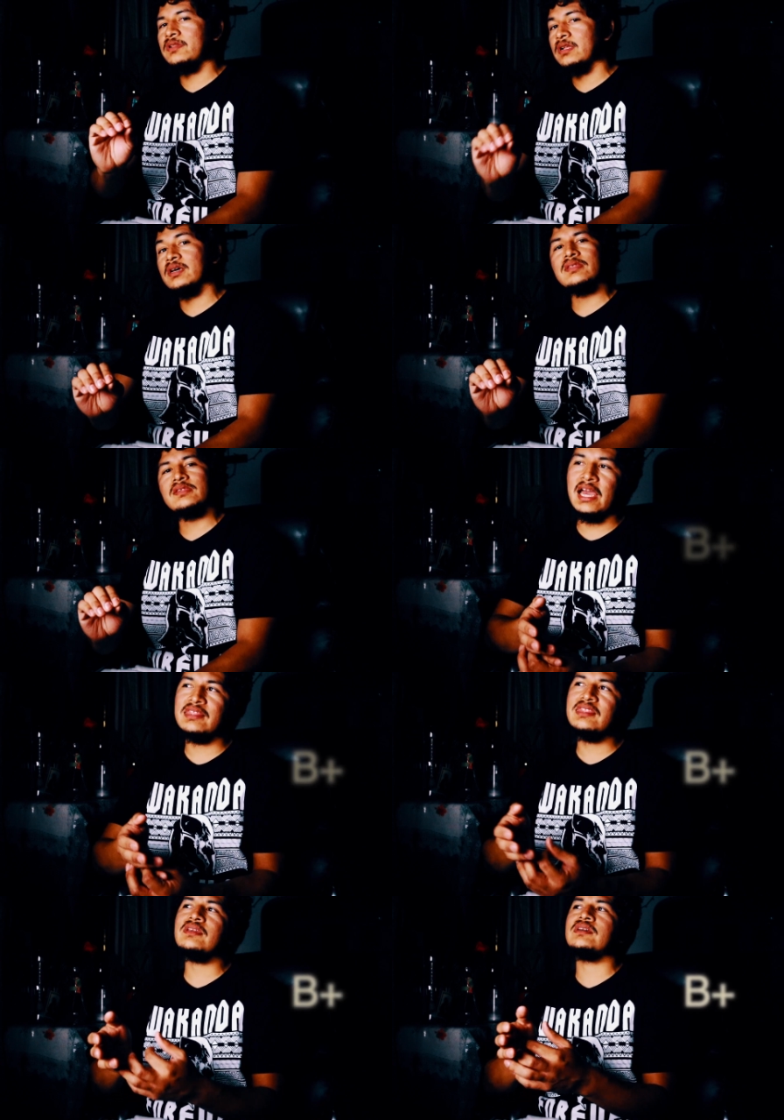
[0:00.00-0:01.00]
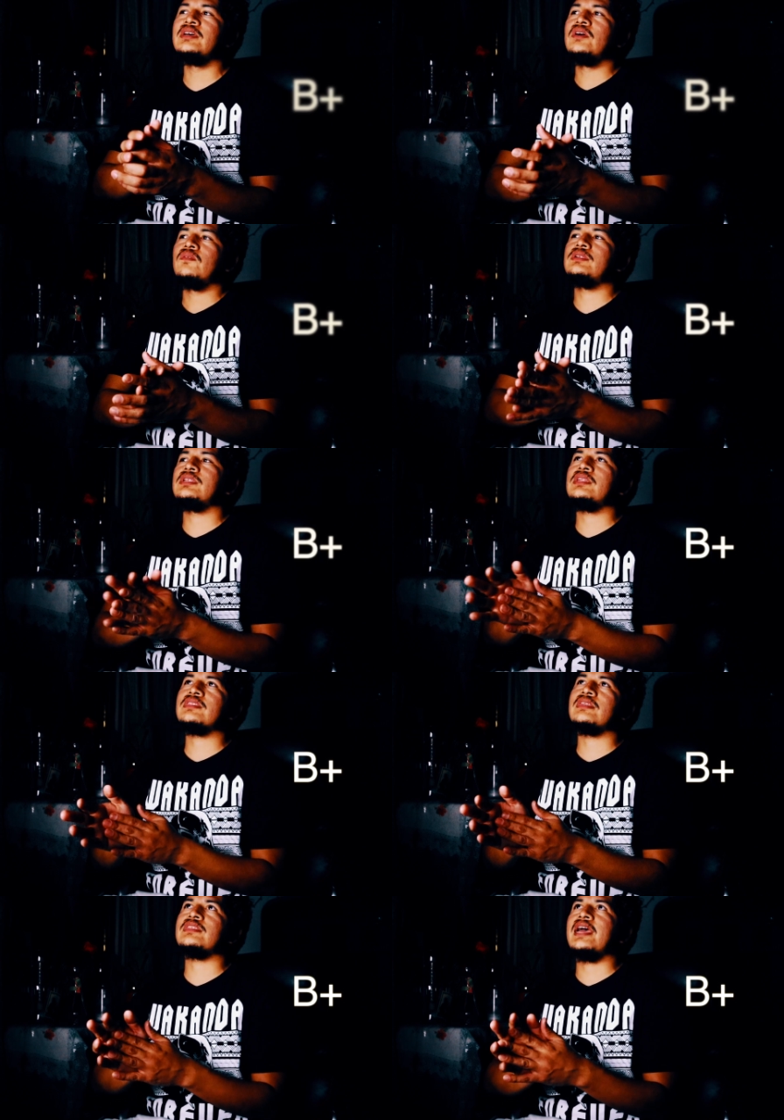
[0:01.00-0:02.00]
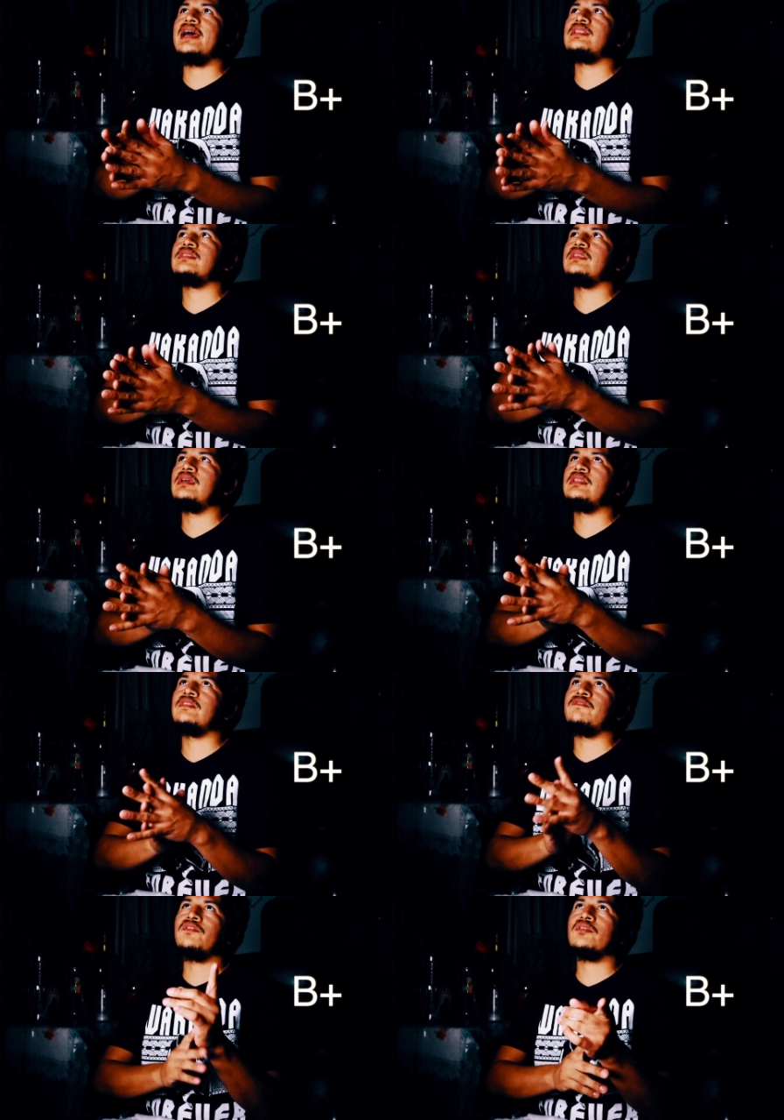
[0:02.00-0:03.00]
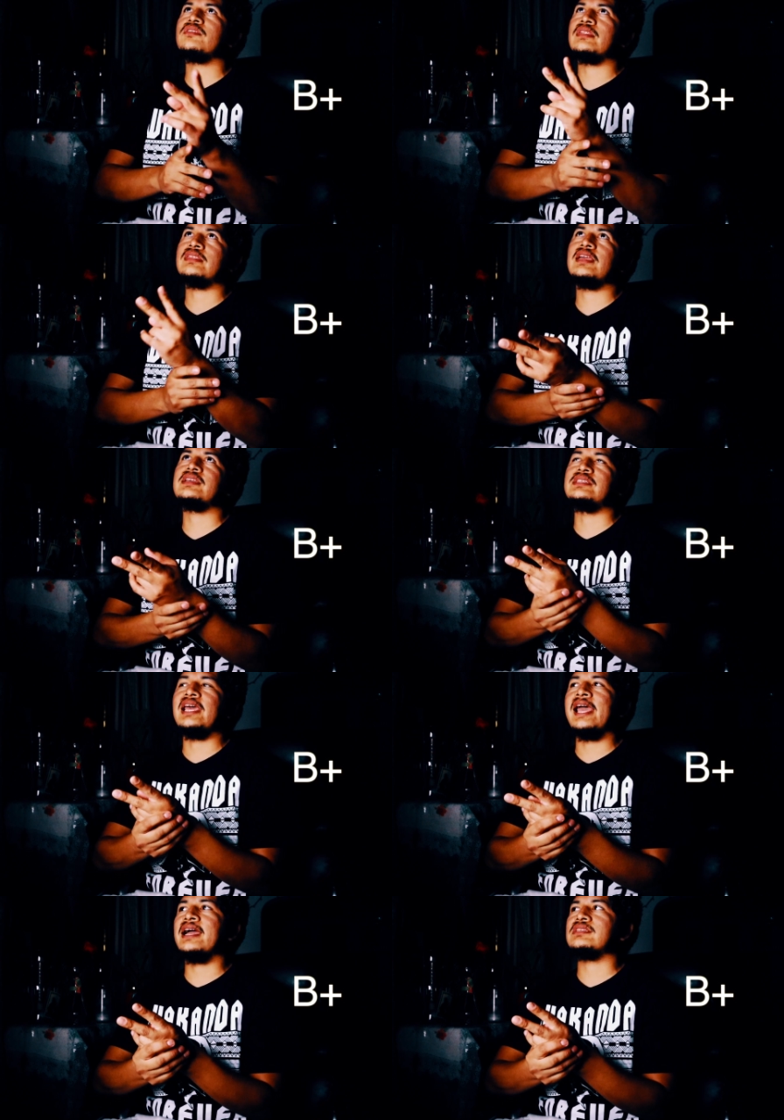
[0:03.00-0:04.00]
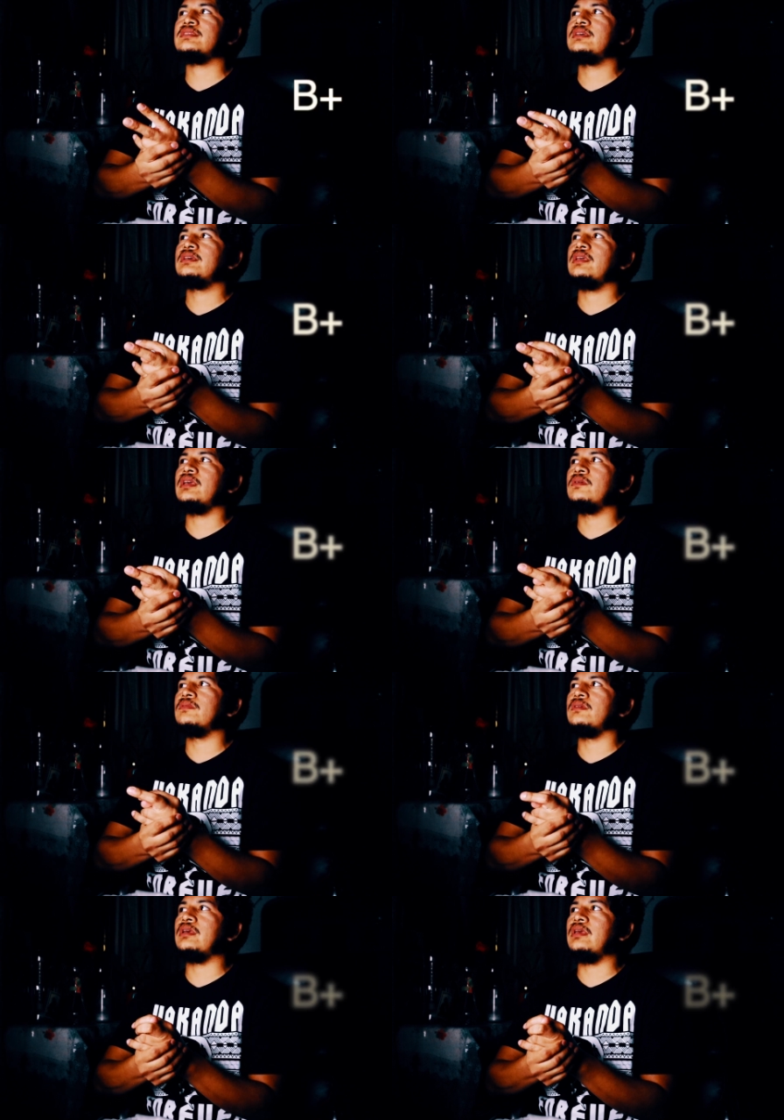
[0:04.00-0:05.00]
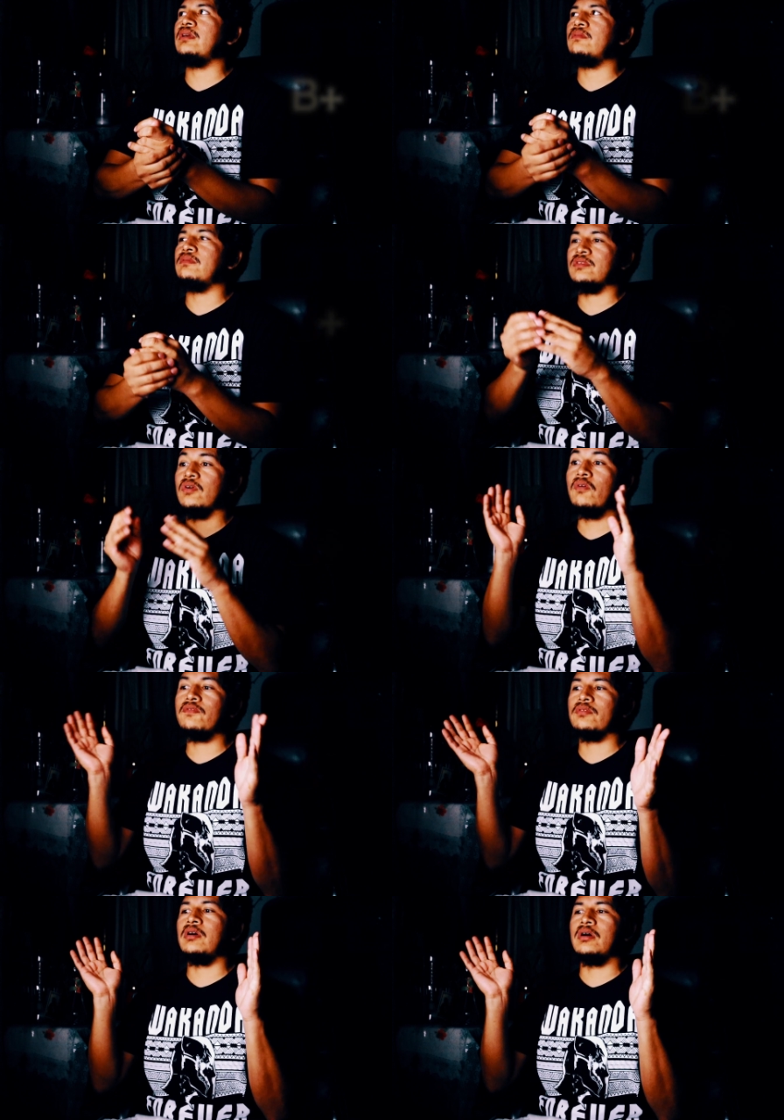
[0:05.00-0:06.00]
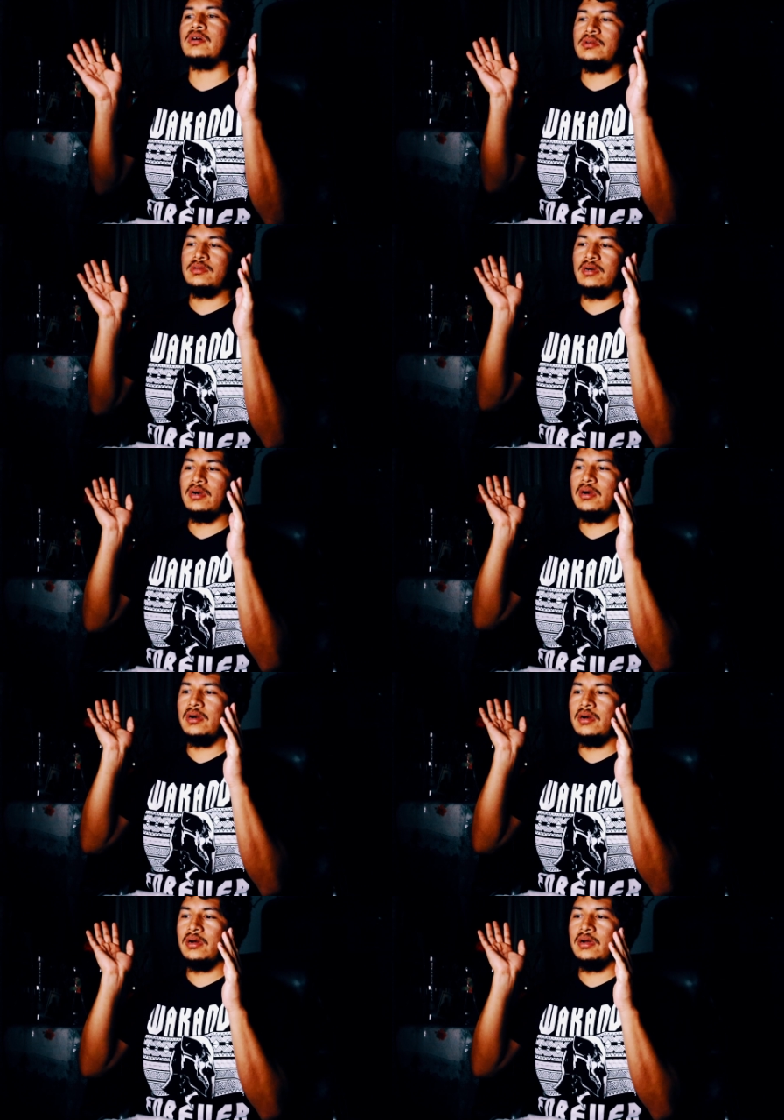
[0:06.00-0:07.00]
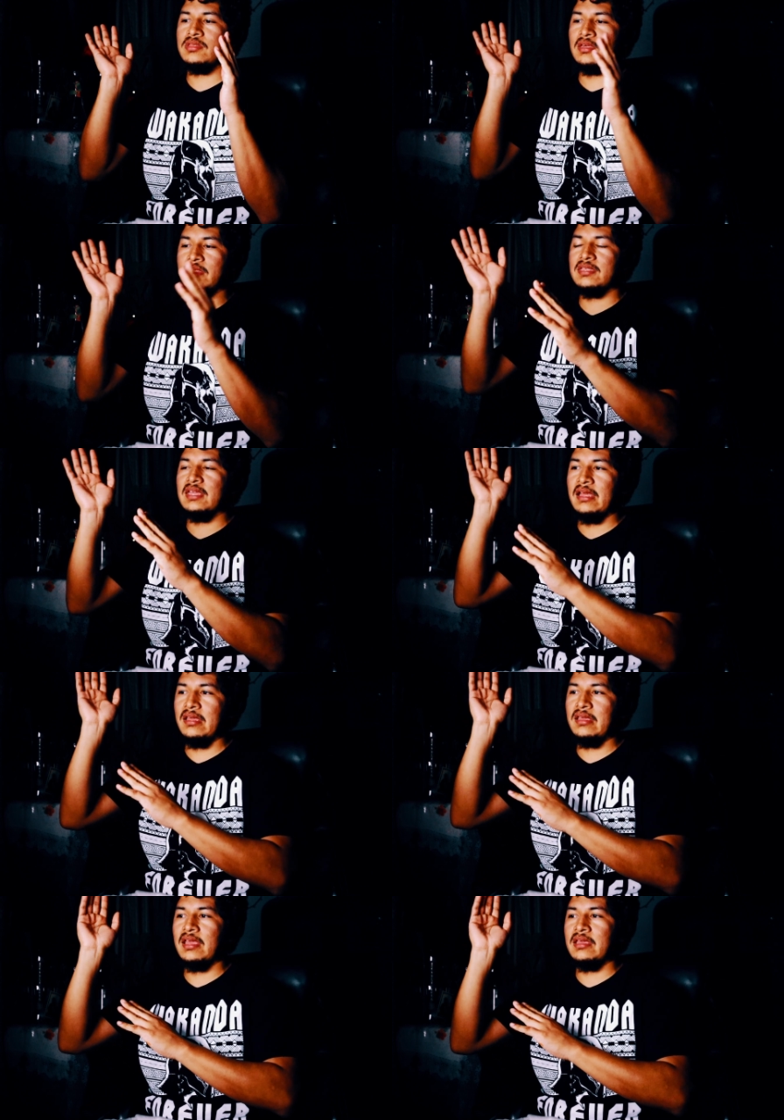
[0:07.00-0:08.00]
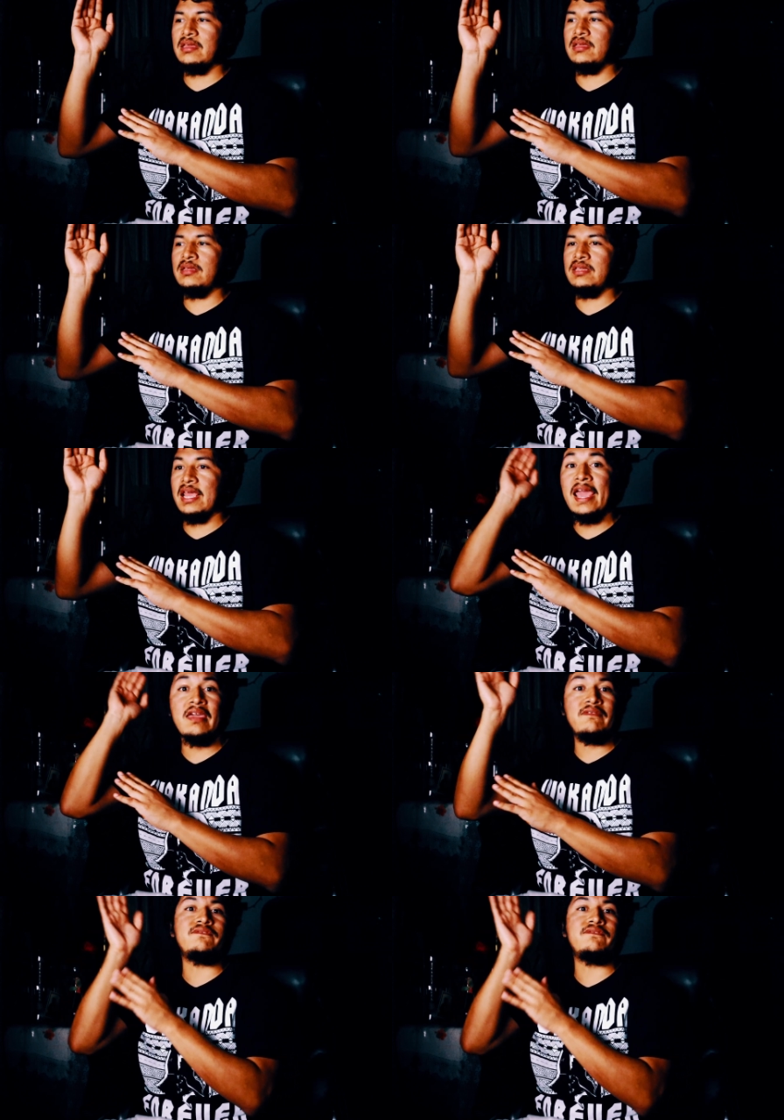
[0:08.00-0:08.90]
I think what it is that in the first and second act, it was overall just an A